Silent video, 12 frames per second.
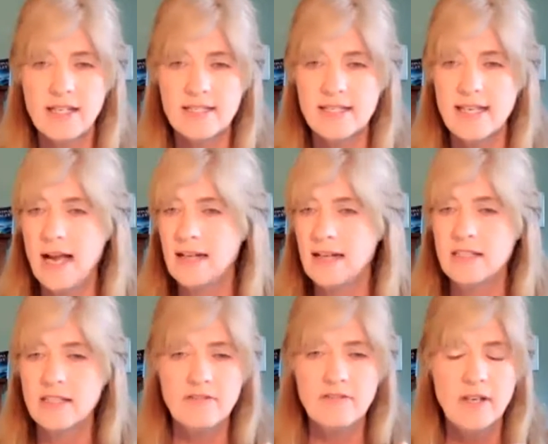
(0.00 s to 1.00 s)
it's
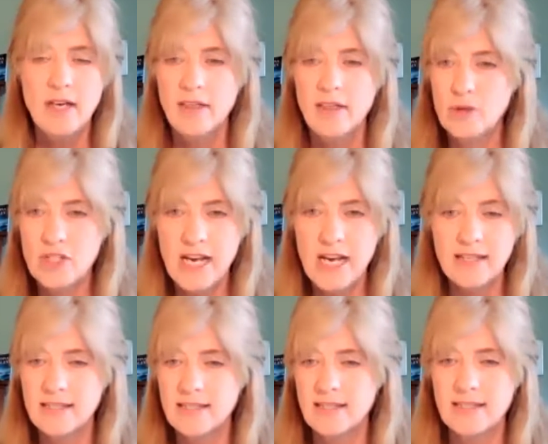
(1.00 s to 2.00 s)
active, the
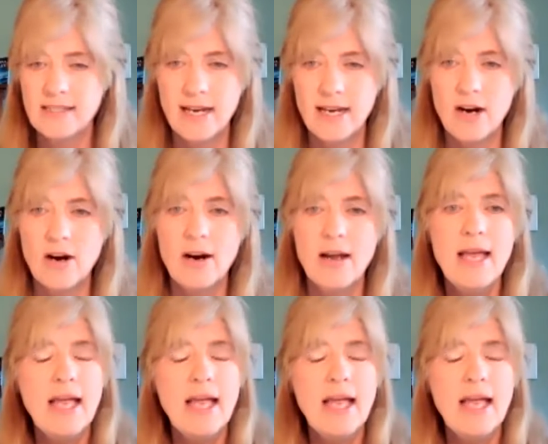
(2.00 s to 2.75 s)
protagonist is there.